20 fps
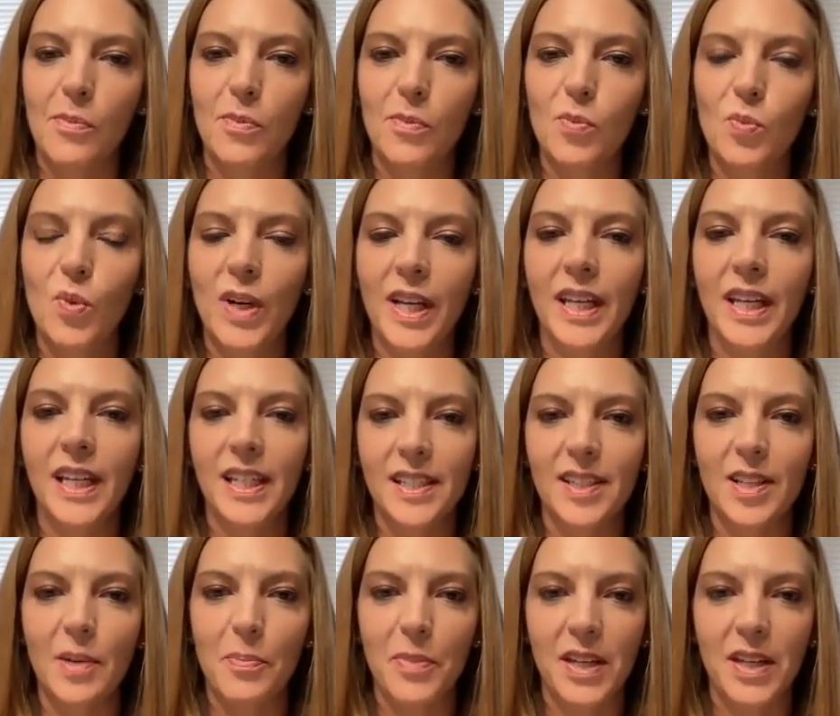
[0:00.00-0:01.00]
when is
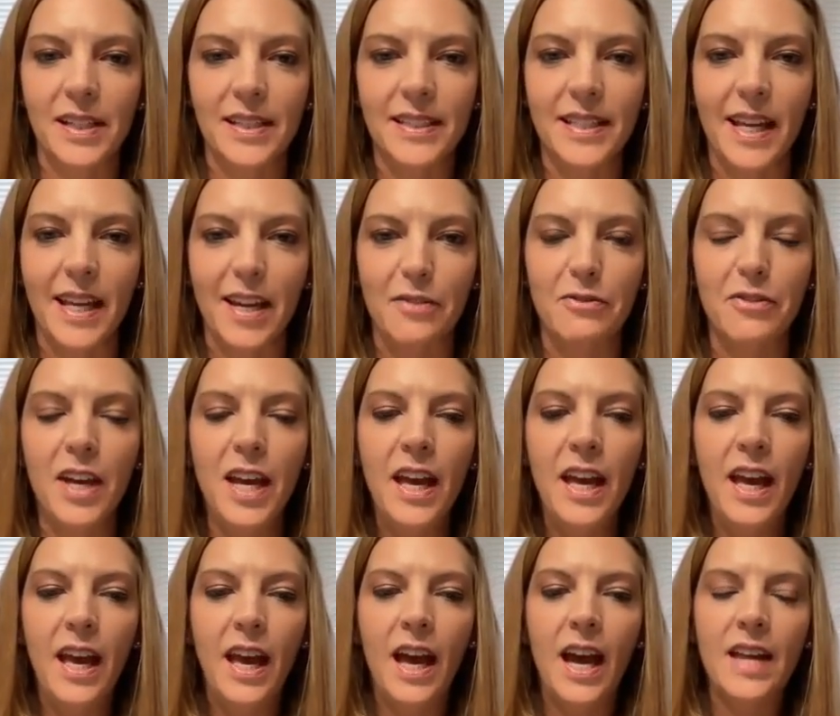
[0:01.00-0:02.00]
something safe.
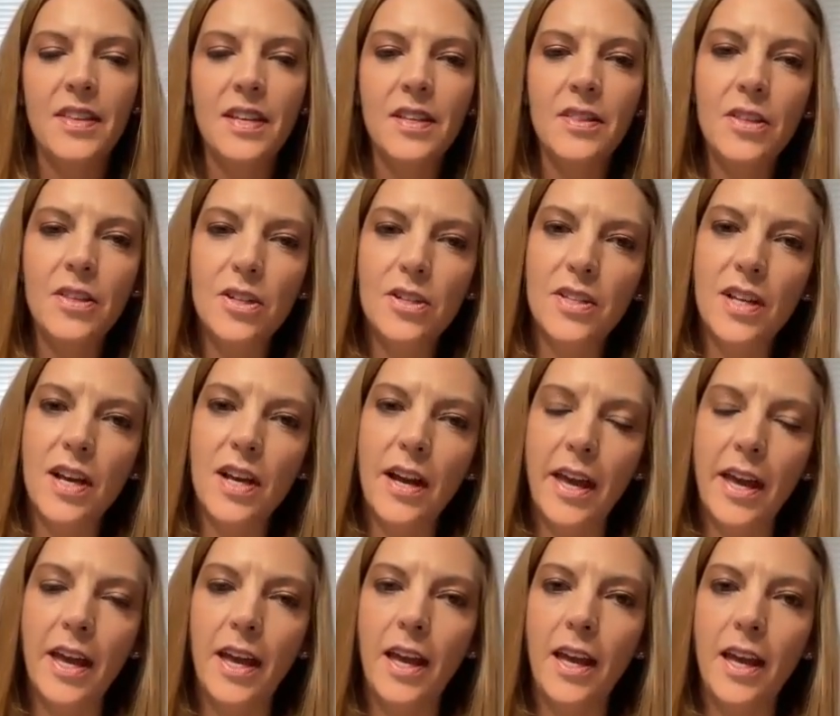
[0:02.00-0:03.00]
I think there's
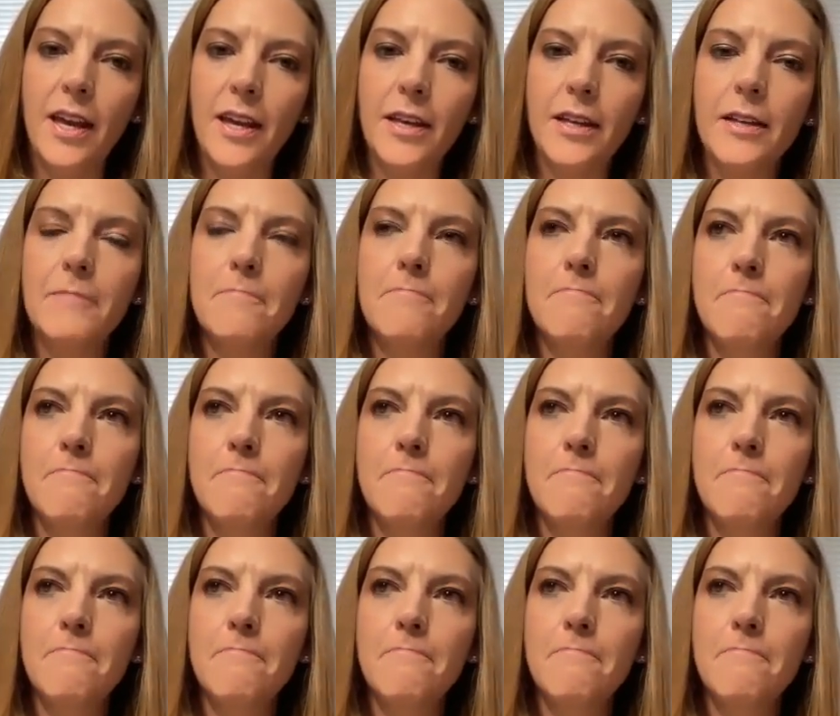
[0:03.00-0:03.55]
a